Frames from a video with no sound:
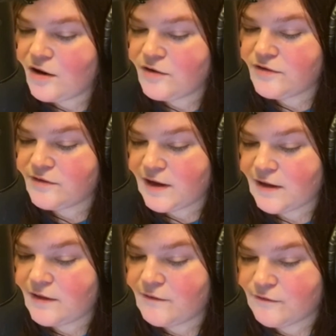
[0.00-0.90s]

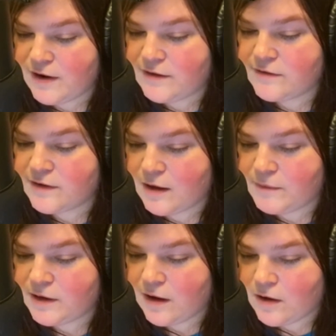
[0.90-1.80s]
Understand that friends
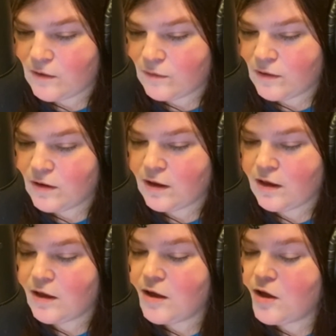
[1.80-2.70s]
come and go,
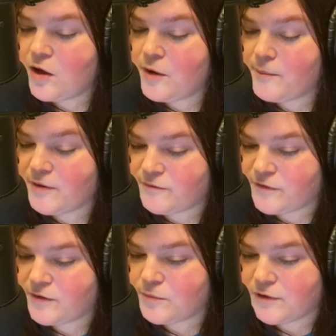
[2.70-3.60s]
but
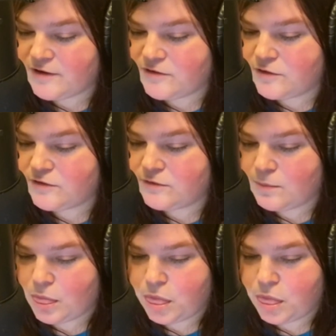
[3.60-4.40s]
for the precious